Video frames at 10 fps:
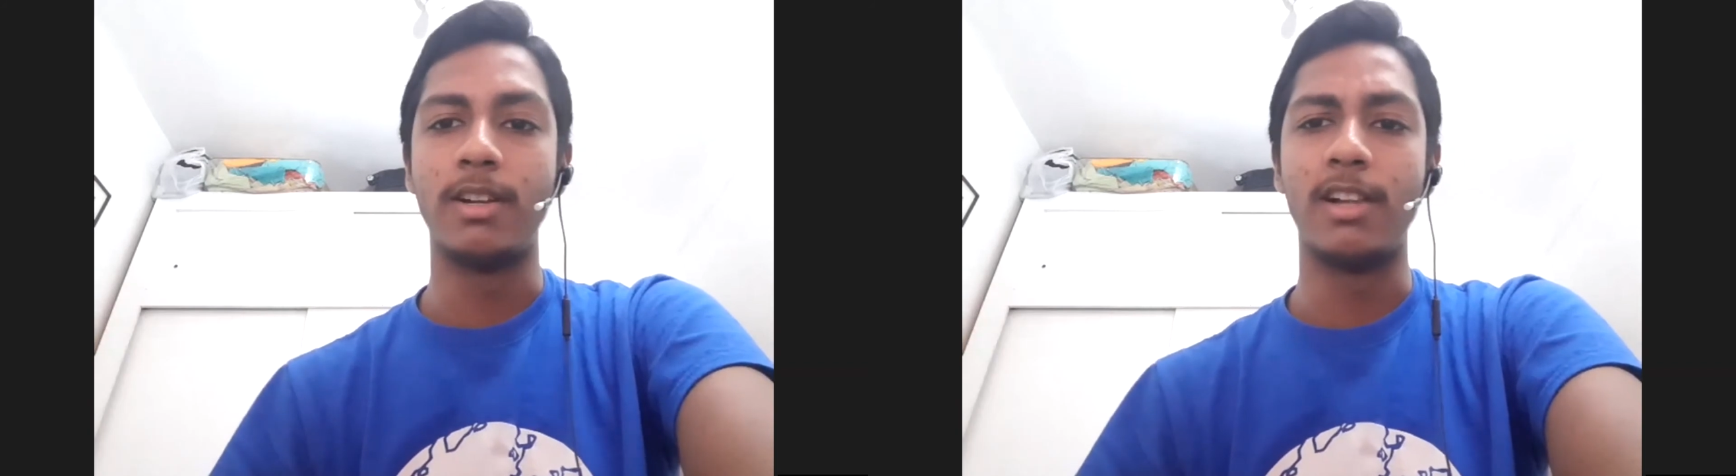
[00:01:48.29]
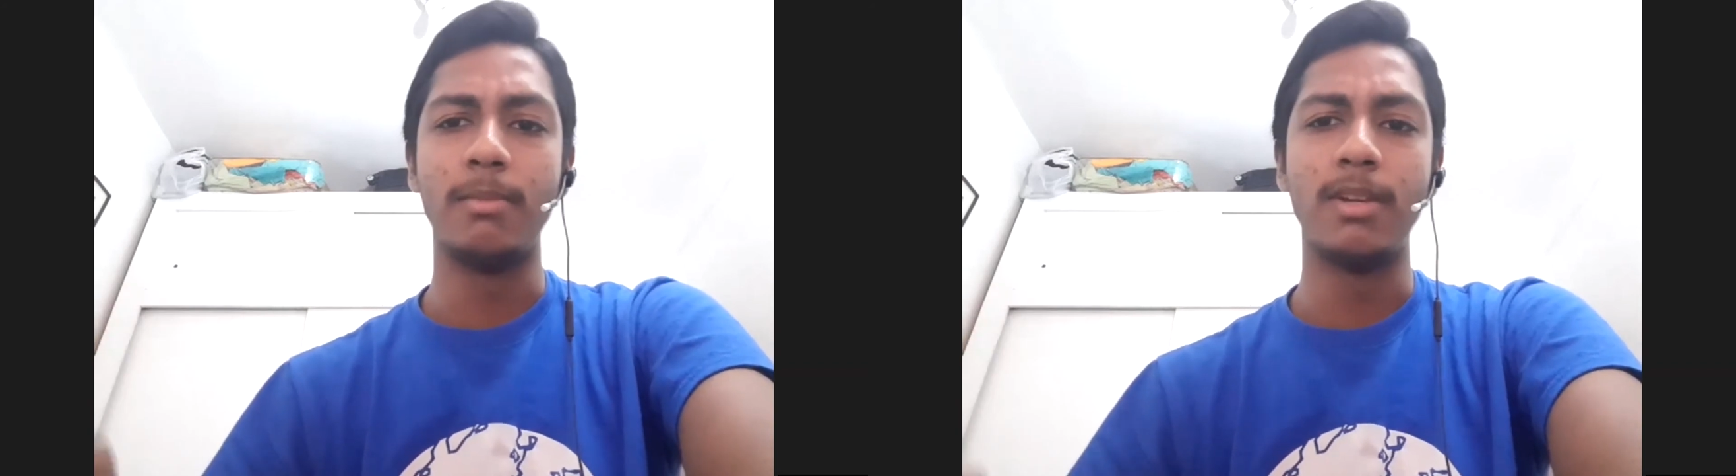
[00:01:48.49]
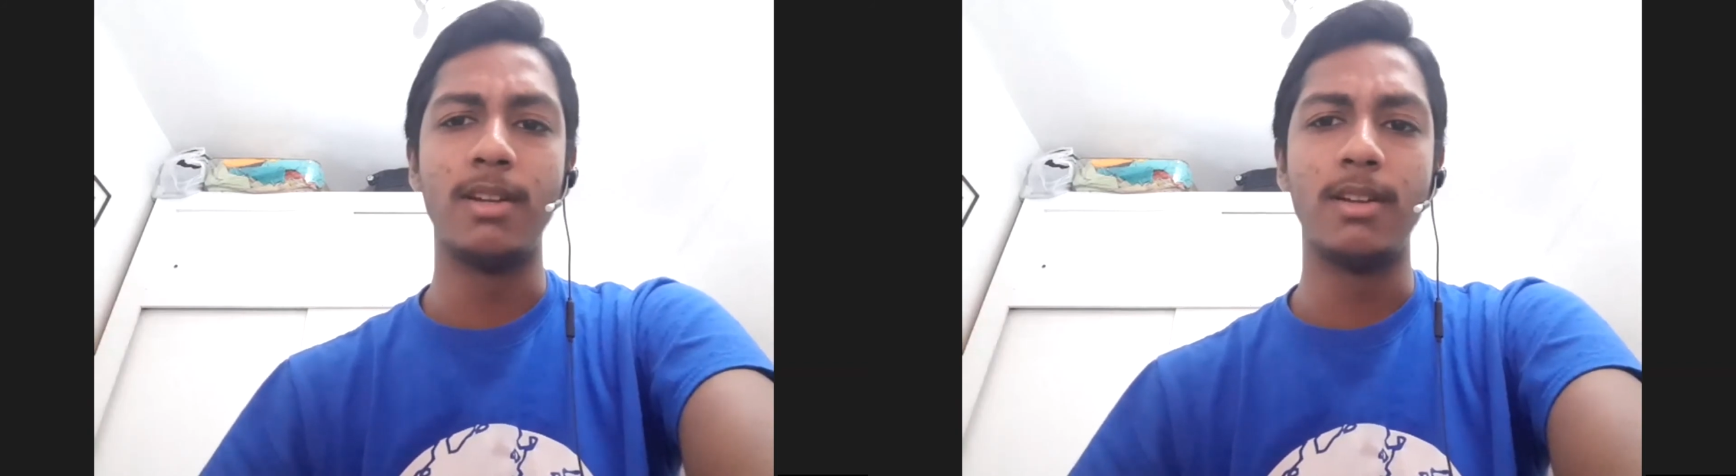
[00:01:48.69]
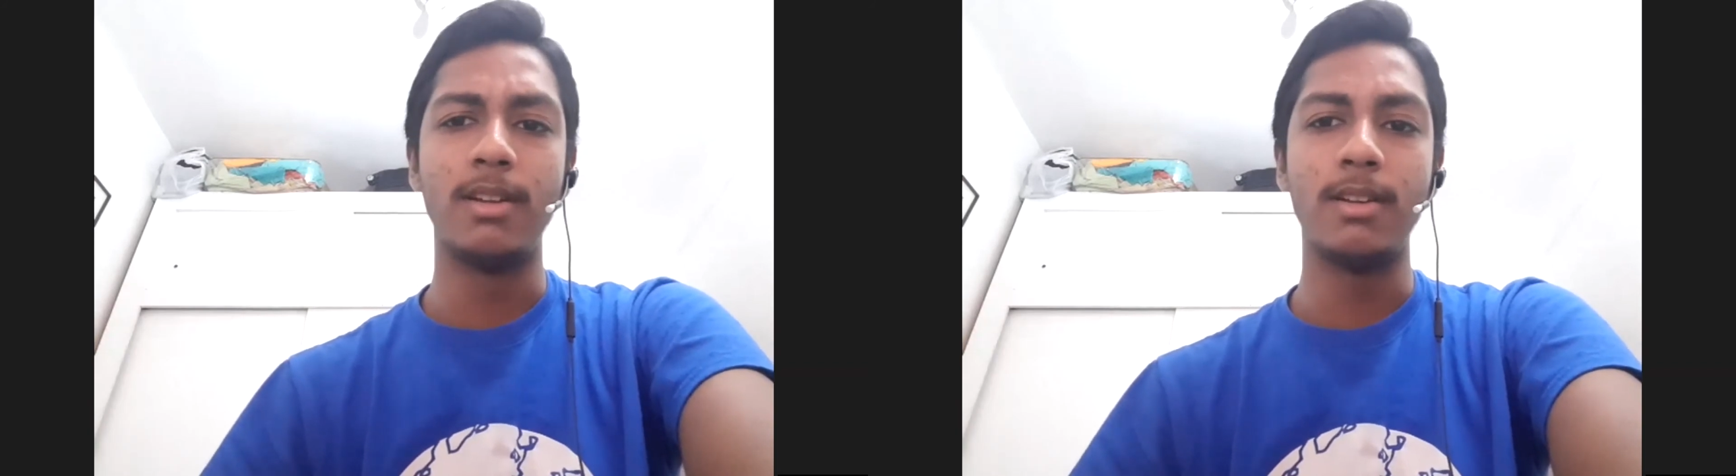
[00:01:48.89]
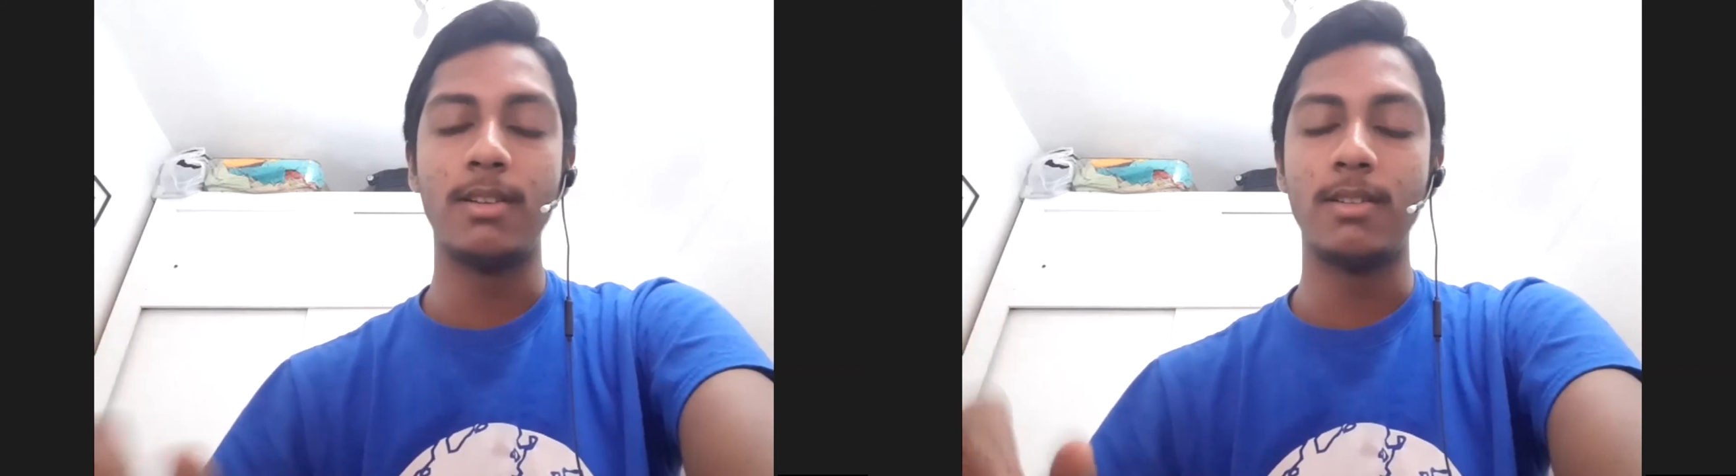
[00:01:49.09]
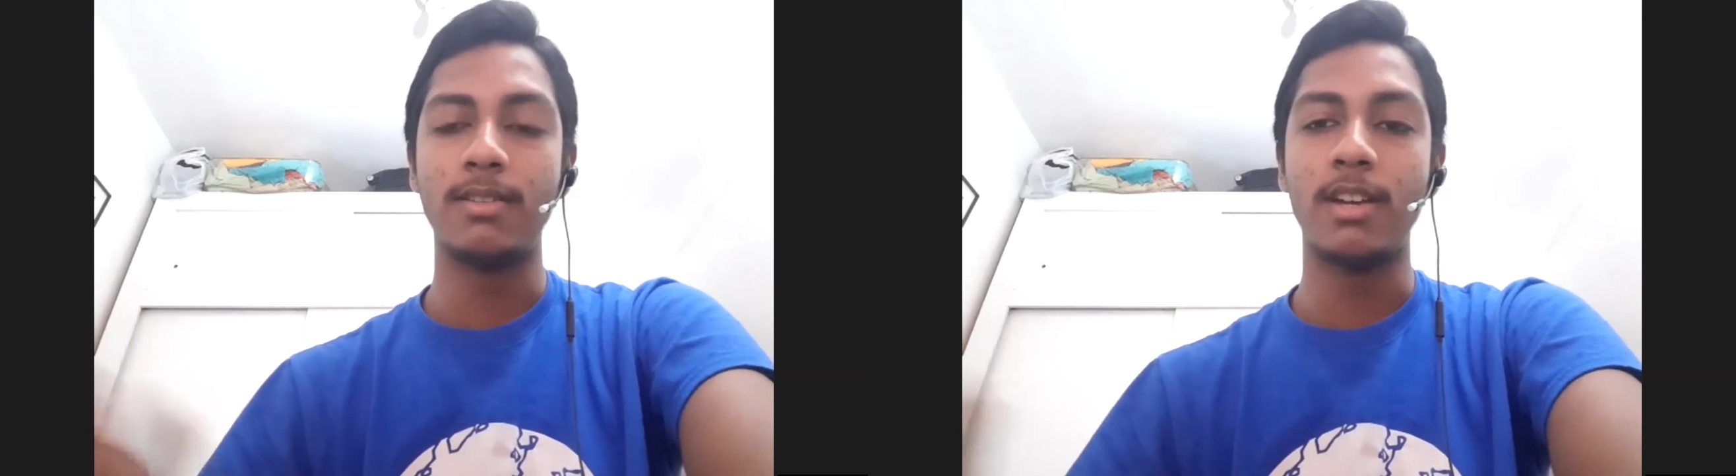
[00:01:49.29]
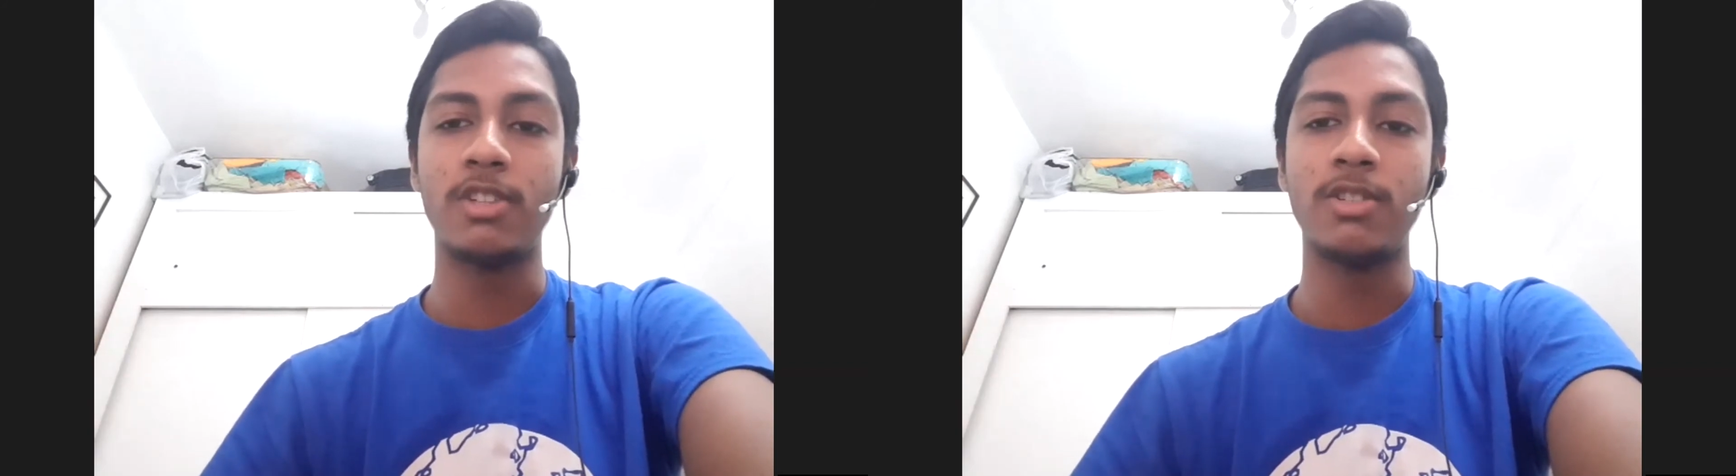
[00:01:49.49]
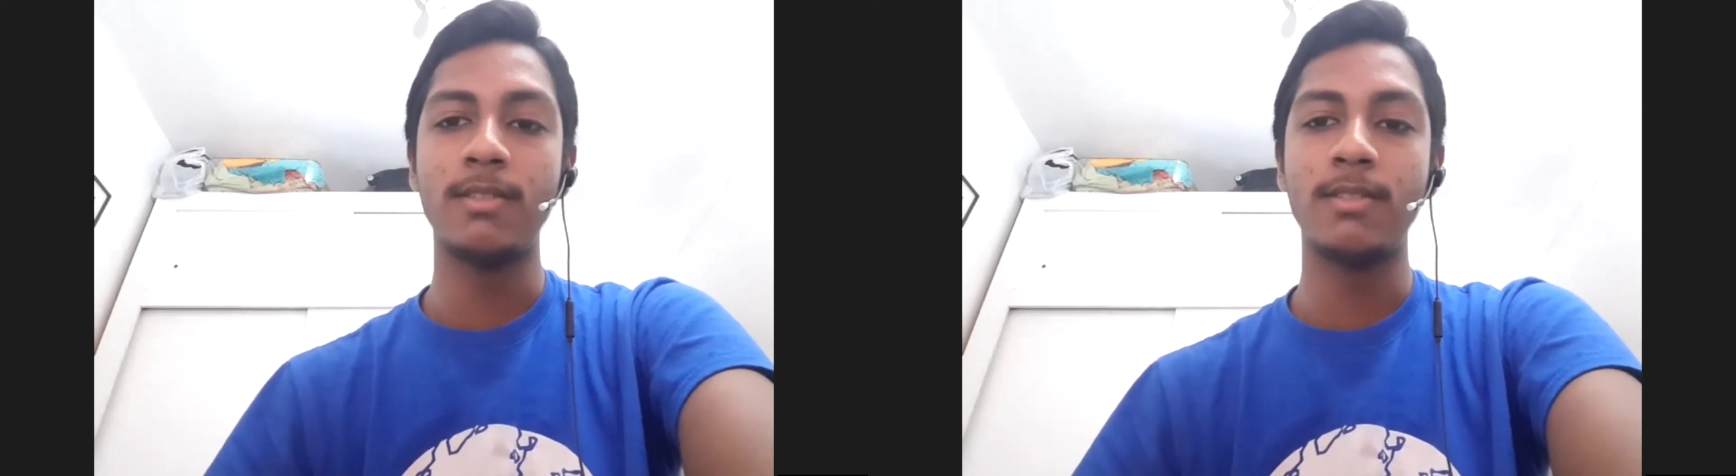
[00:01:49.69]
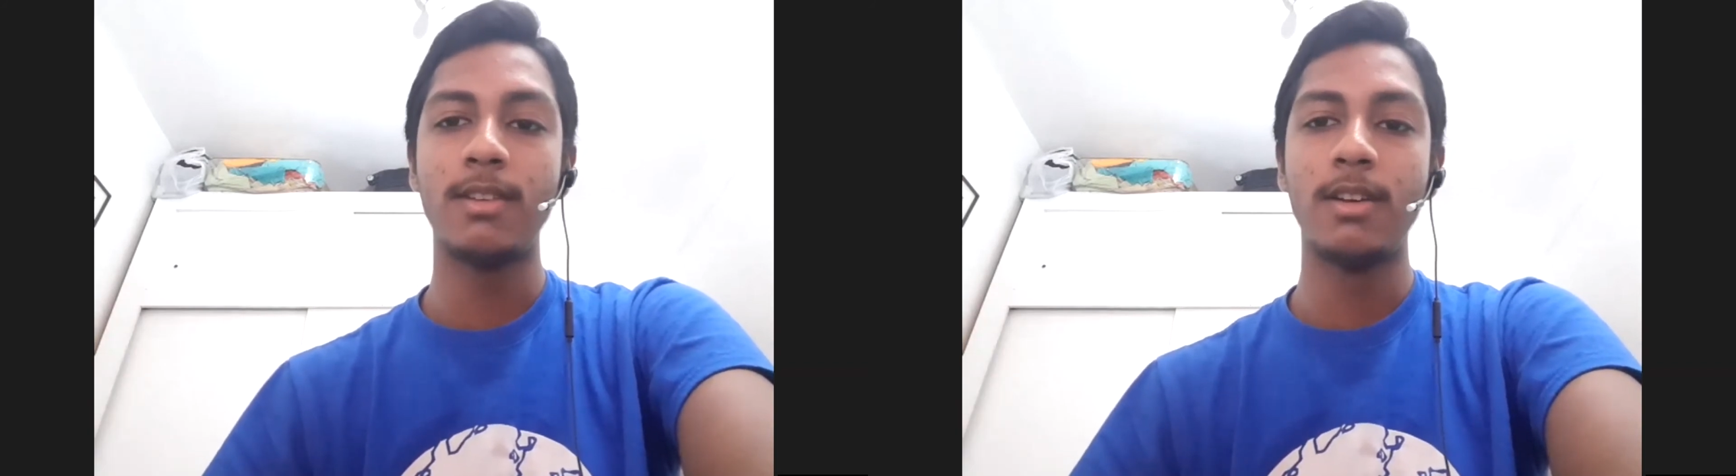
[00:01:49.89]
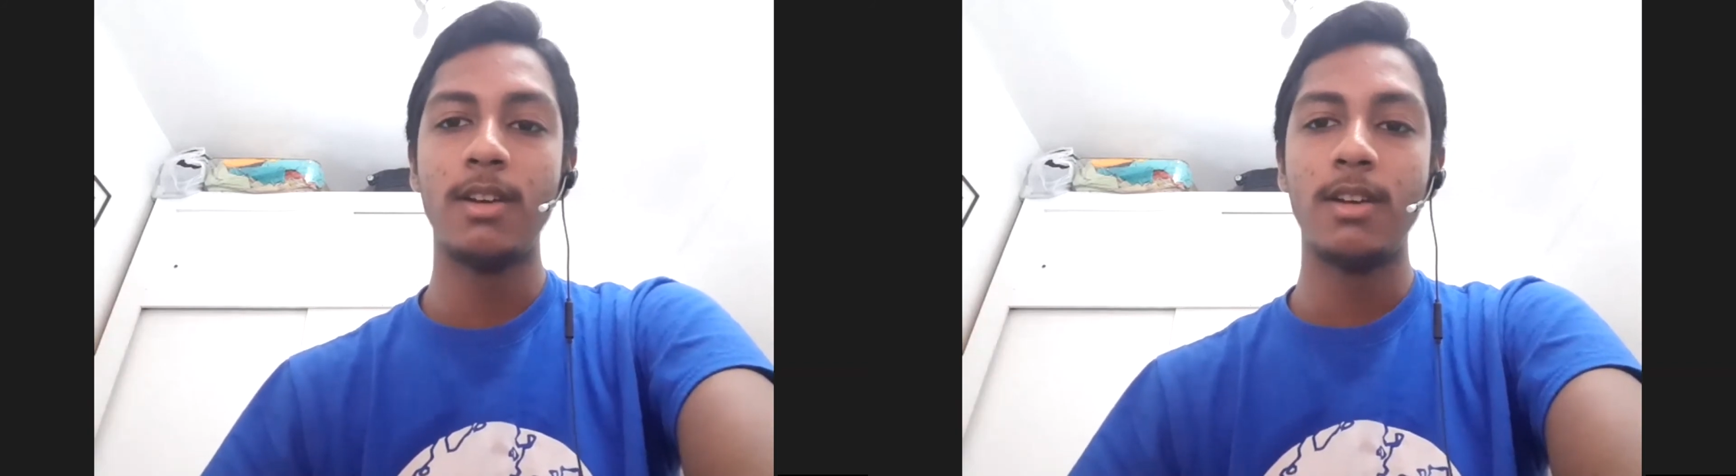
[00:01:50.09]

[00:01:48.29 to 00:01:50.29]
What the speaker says: and climate sections,